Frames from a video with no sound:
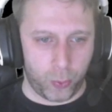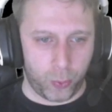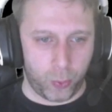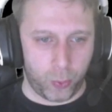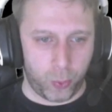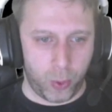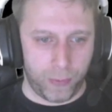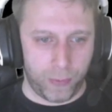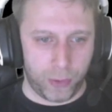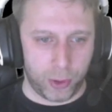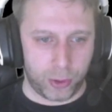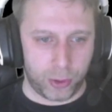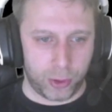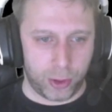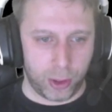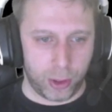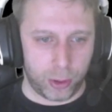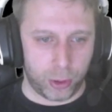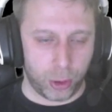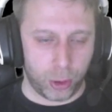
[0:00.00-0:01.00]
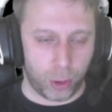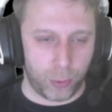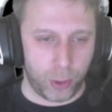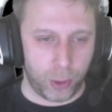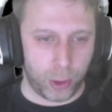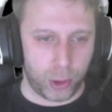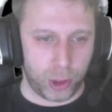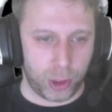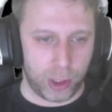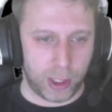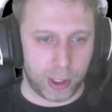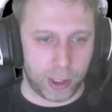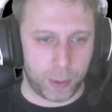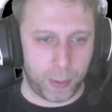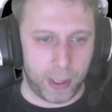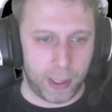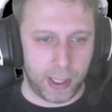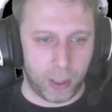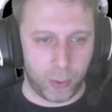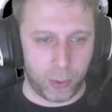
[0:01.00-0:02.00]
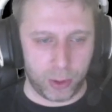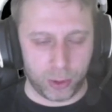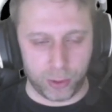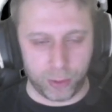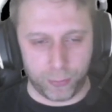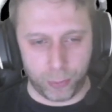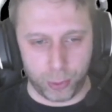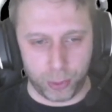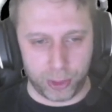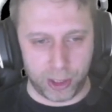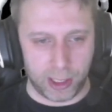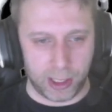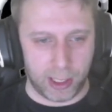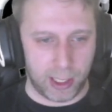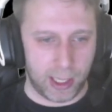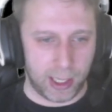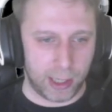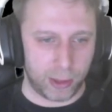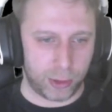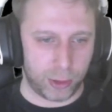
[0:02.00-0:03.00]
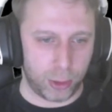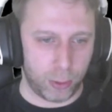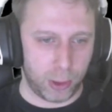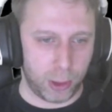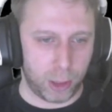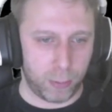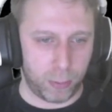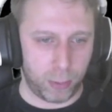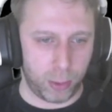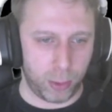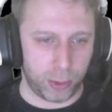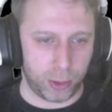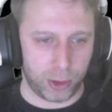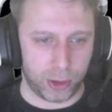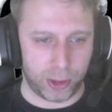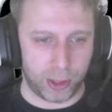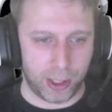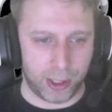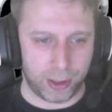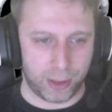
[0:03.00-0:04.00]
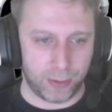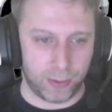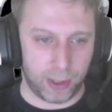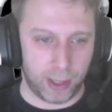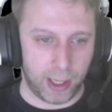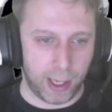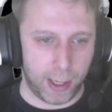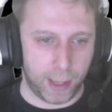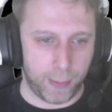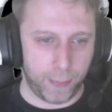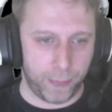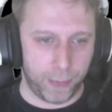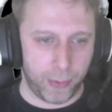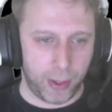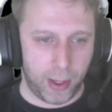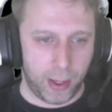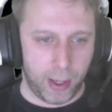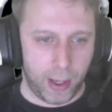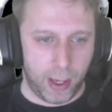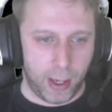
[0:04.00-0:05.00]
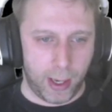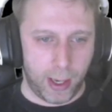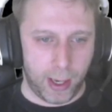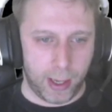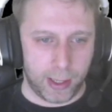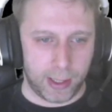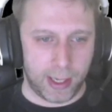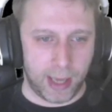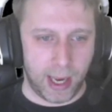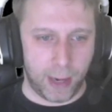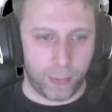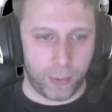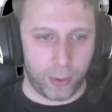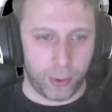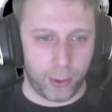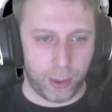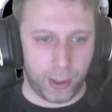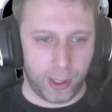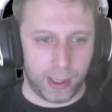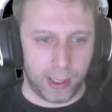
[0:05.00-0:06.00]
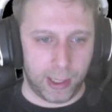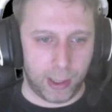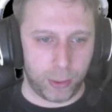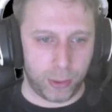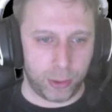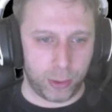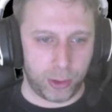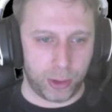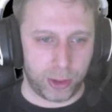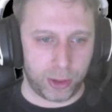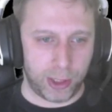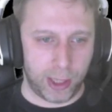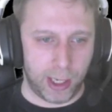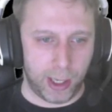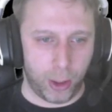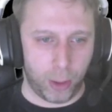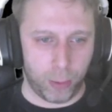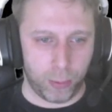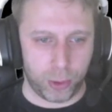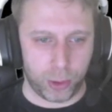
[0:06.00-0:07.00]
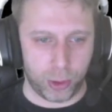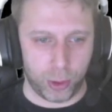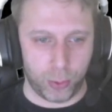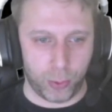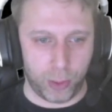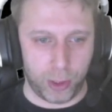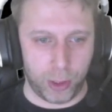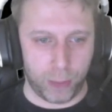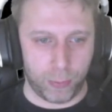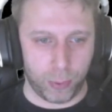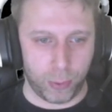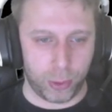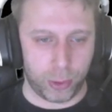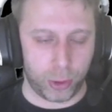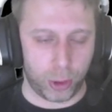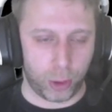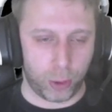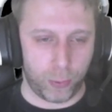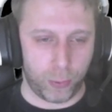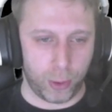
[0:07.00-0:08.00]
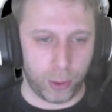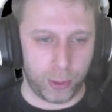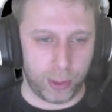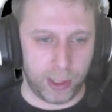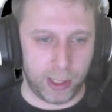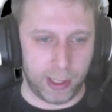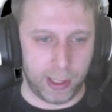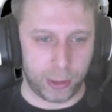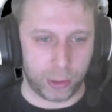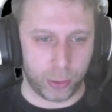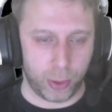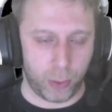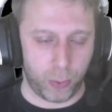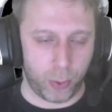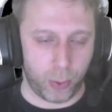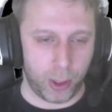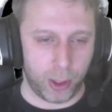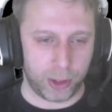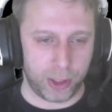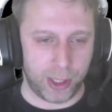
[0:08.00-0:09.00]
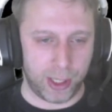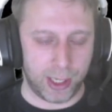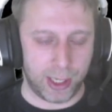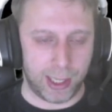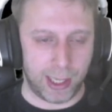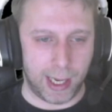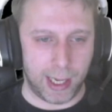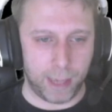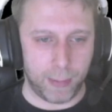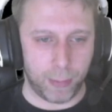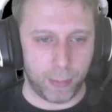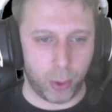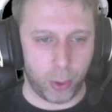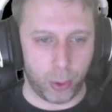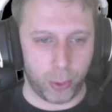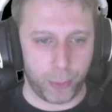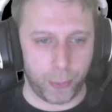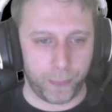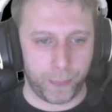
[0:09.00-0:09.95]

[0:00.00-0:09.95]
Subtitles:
with the TAURION GSP, which the front end connects to and computes the state of the game. Charon allows you to set an option when you run Taurion D, so it works in a light mode.